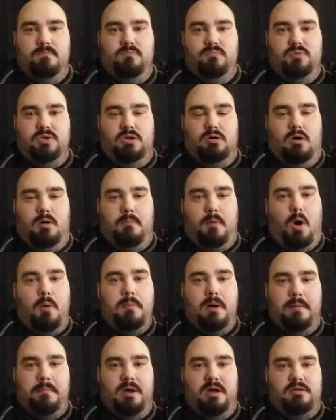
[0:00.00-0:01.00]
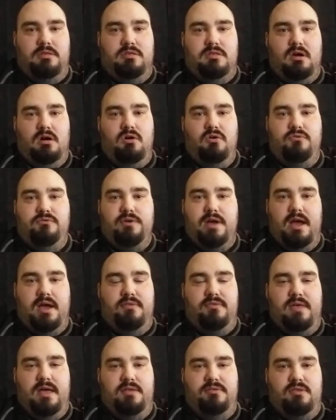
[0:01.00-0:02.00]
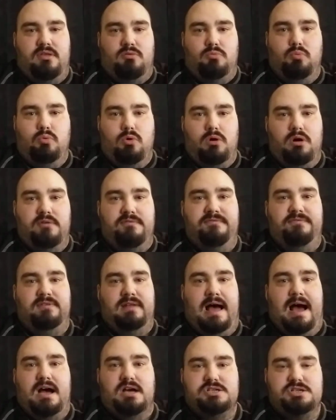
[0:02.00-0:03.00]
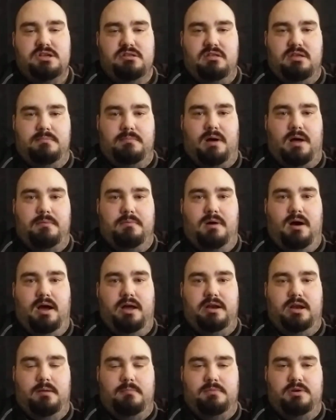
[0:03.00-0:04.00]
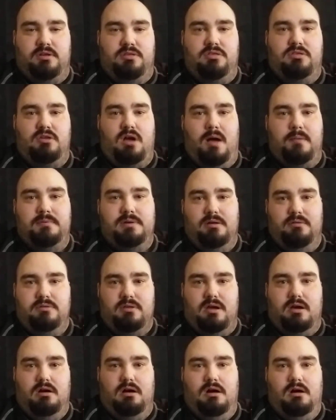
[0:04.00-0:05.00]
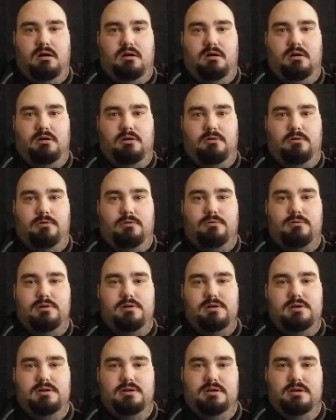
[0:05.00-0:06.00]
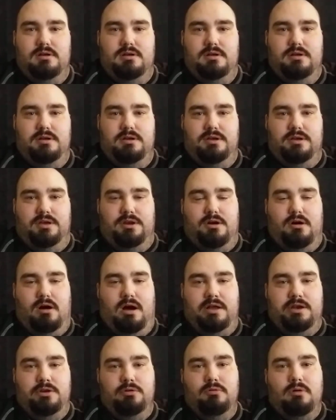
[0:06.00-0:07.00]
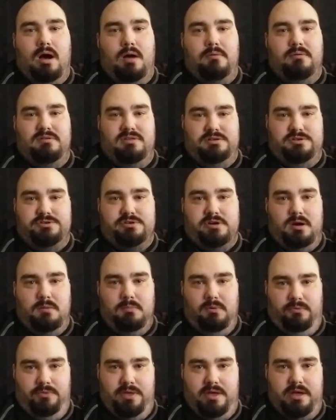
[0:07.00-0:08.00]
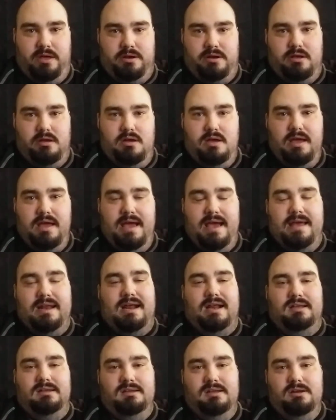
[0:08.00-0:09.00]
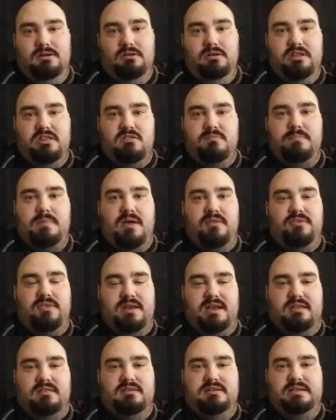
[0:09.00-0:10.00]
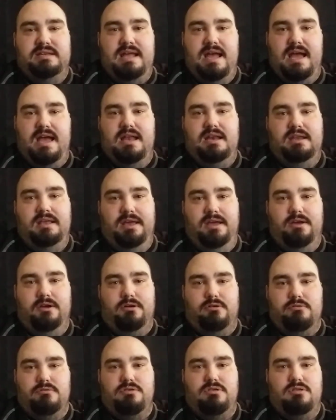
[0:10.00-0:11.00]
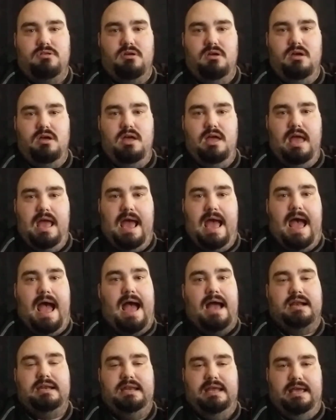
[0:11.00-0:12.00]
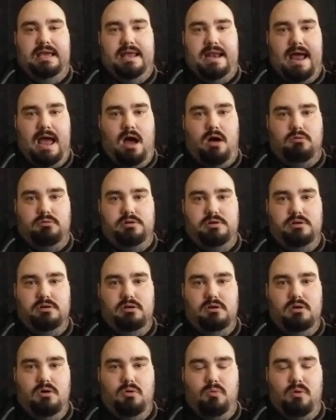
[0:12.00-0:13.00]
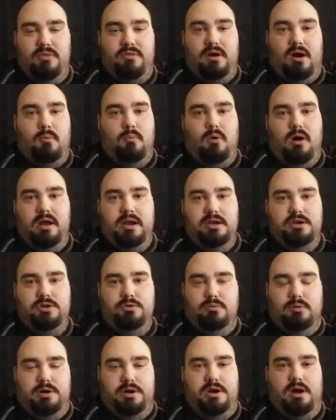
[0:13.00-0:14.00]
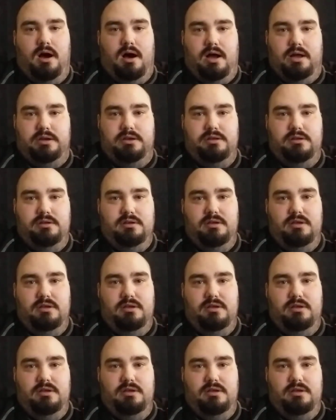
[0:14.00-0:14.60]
I'm all by myself, and then this word flashes in my mind, and I'm just stopped, and I was like, "Uh oh." I knew I was in trouble then, and I literally spent the next 10 years acting it out, whether I wanted to or not.